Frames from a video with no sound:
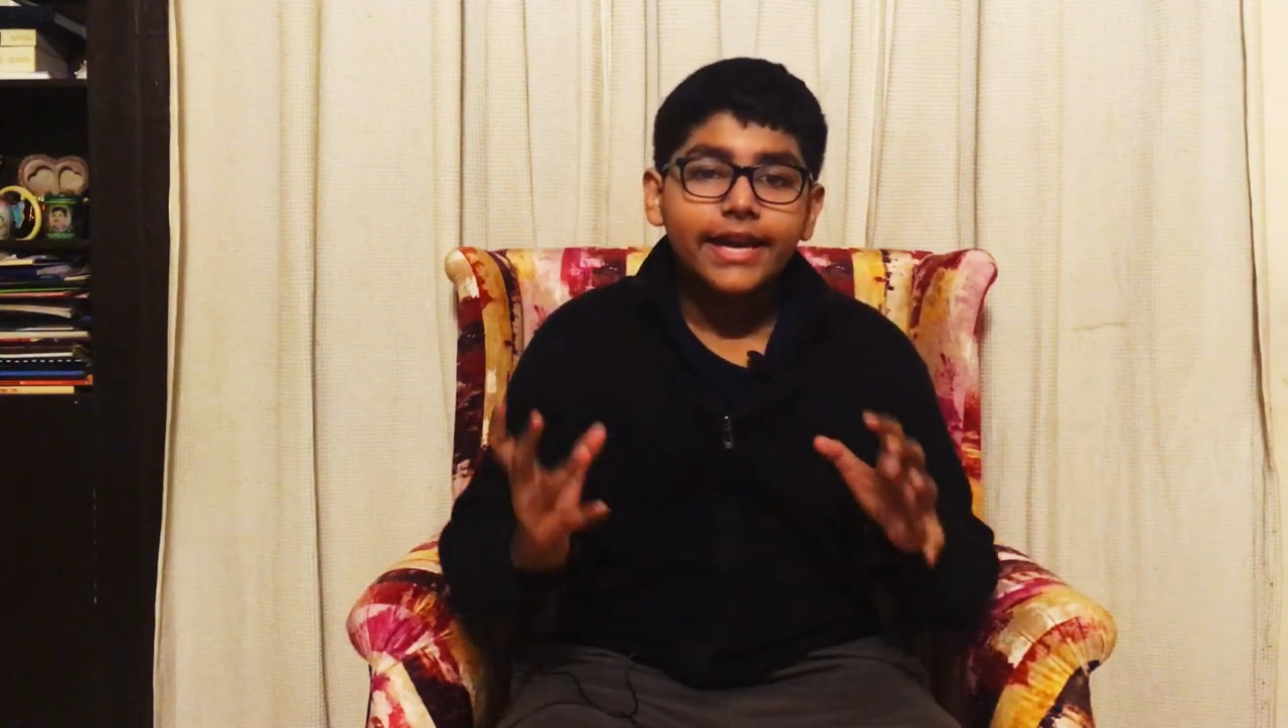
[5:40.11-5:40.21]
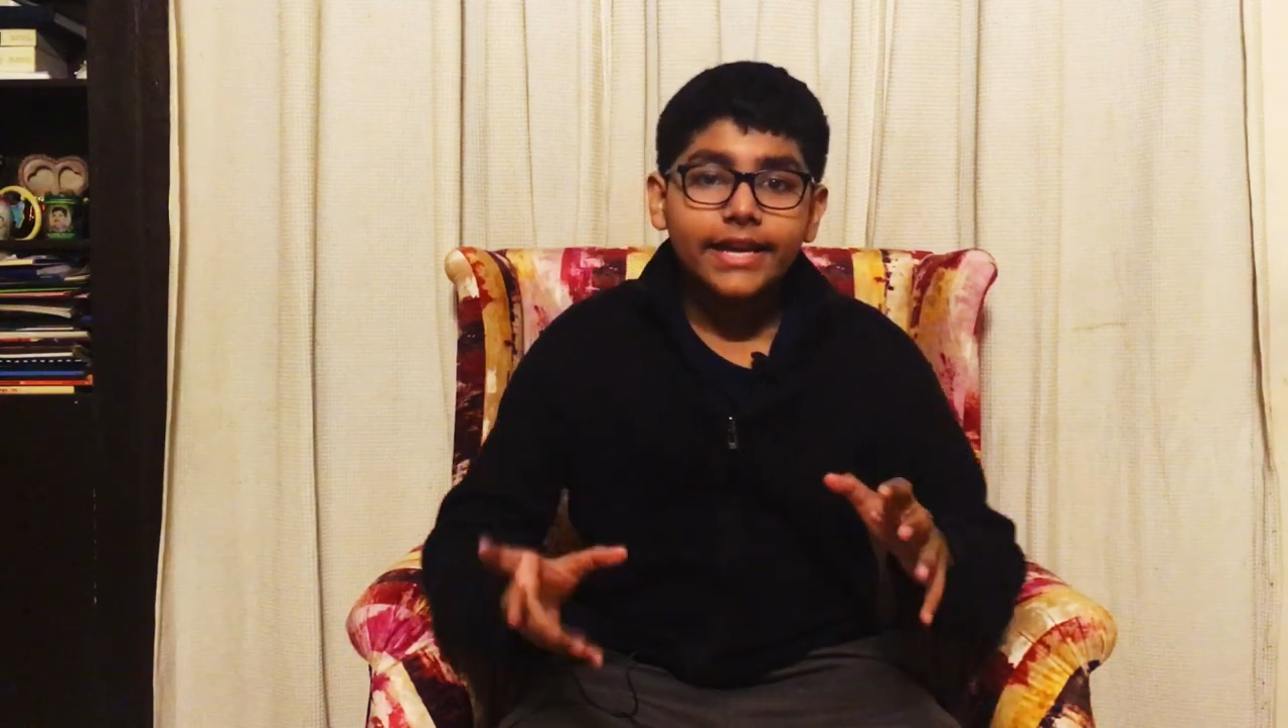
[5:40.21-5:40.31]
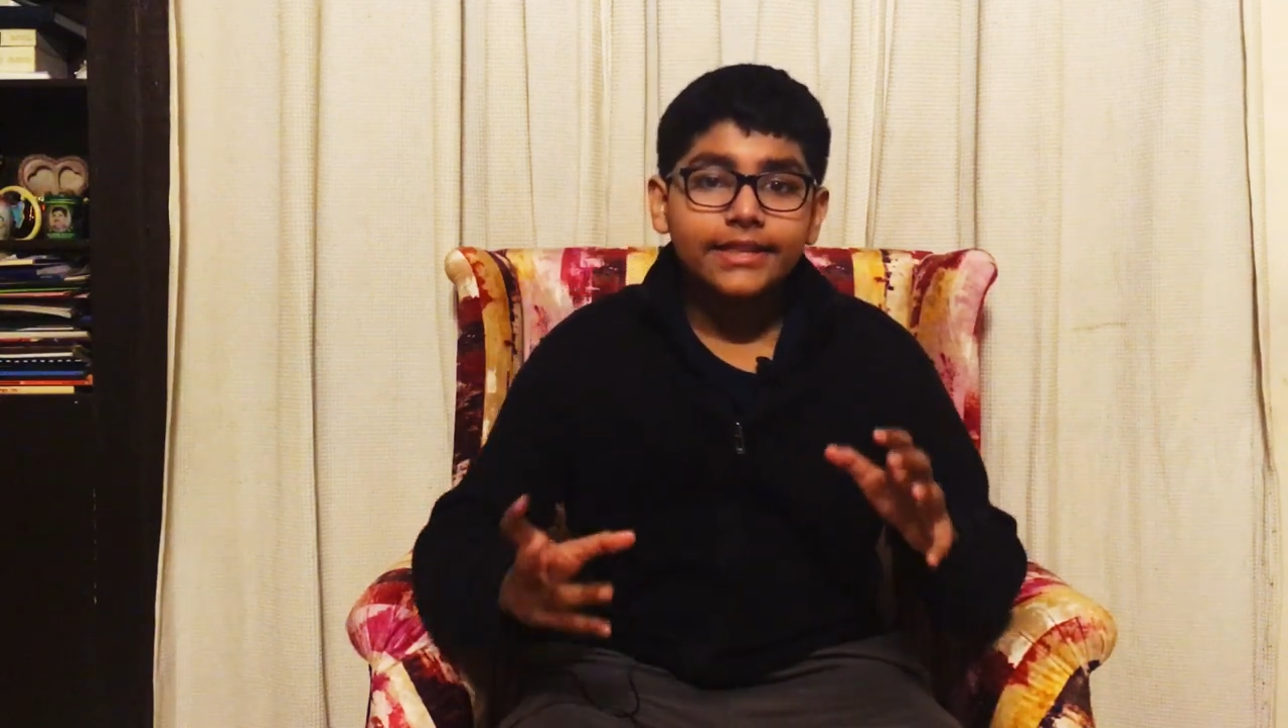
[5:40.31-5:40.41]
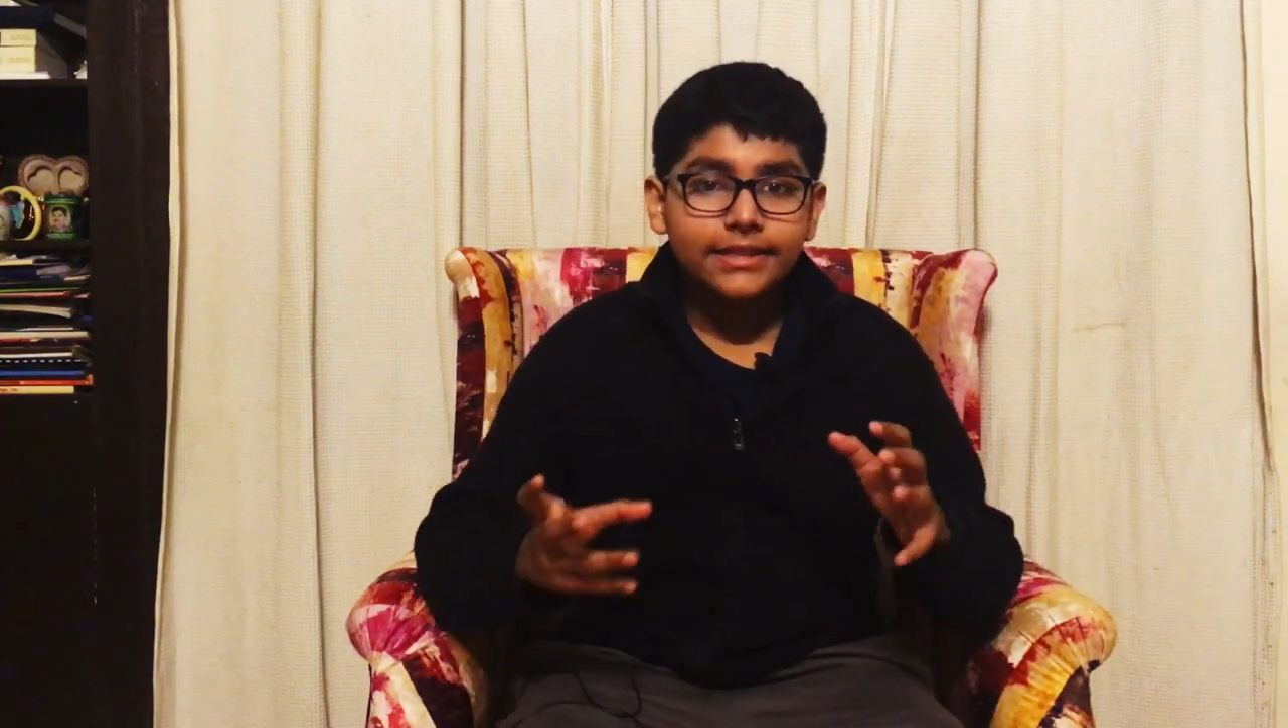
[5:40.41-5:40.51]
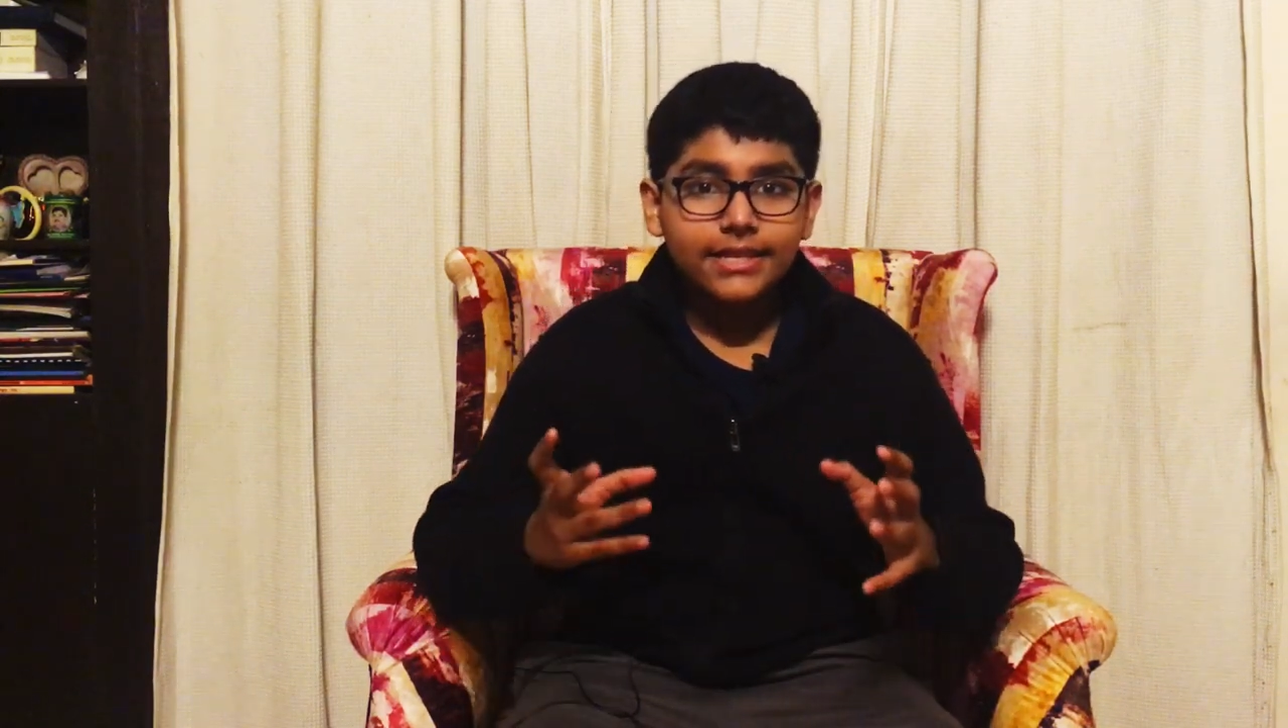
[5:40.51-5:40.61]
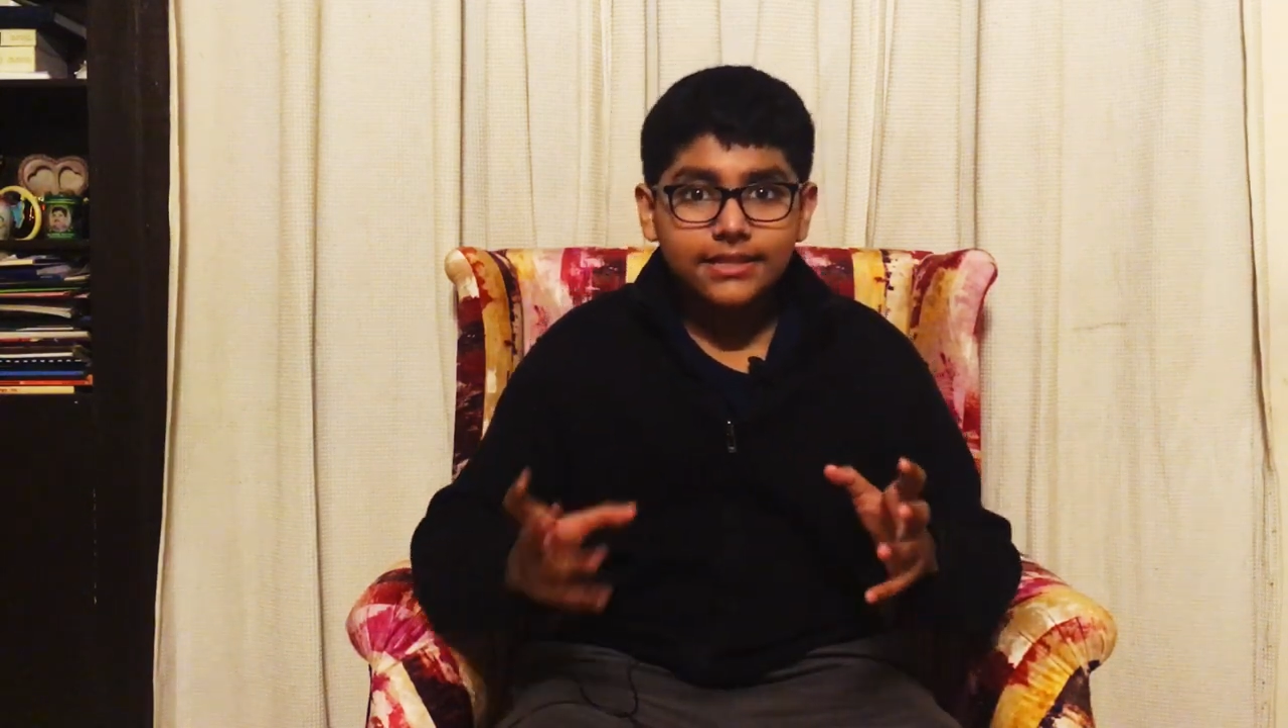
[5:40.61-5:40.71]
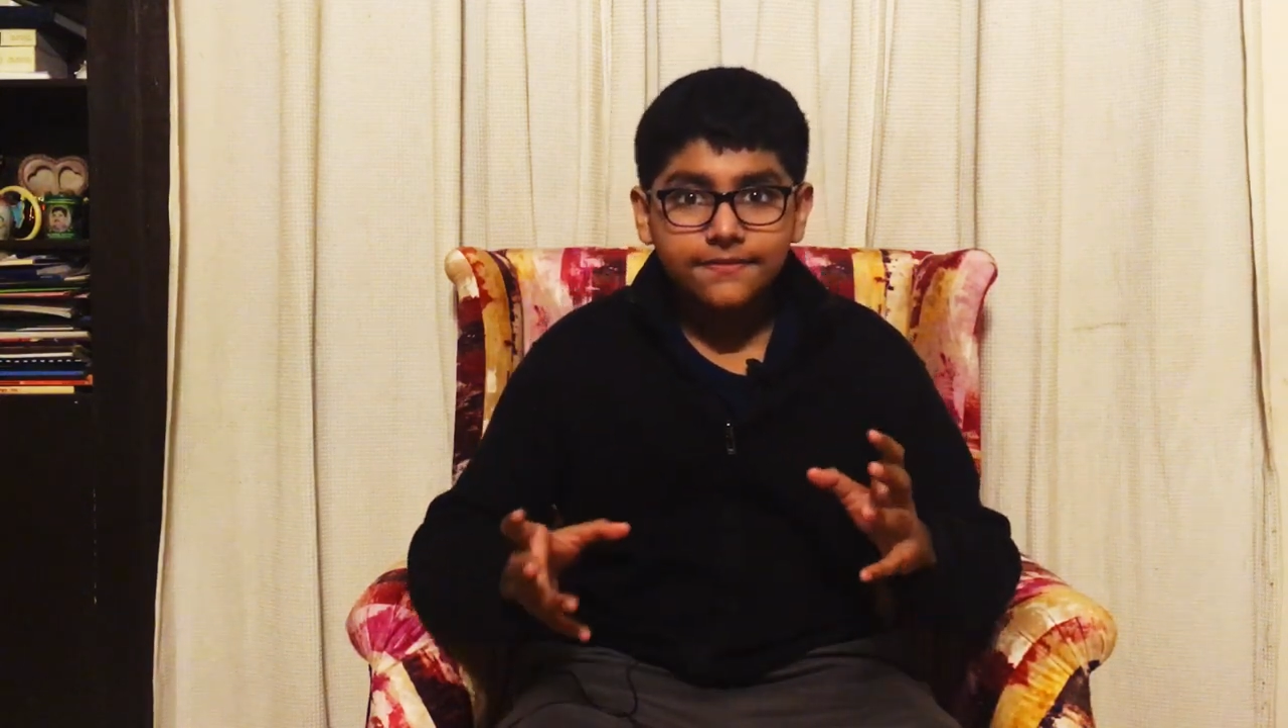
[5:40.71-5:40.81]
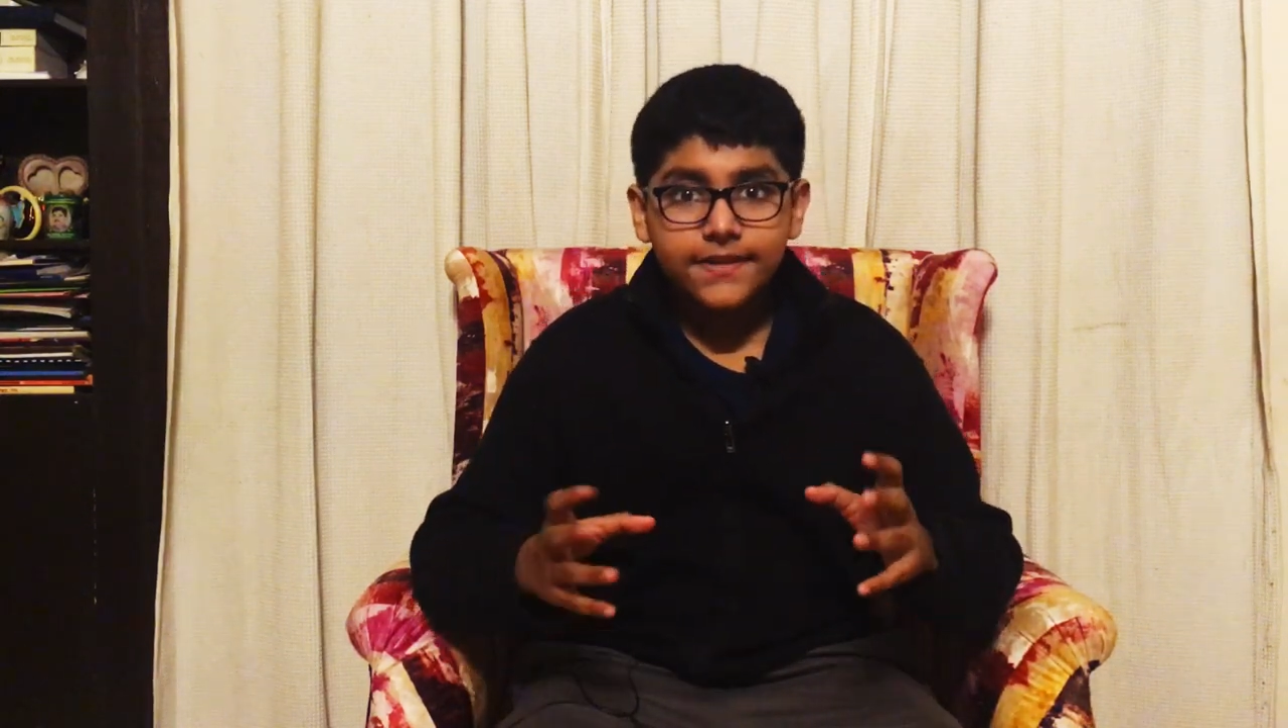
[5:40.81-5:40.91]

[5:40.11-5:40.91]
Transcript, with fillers: in this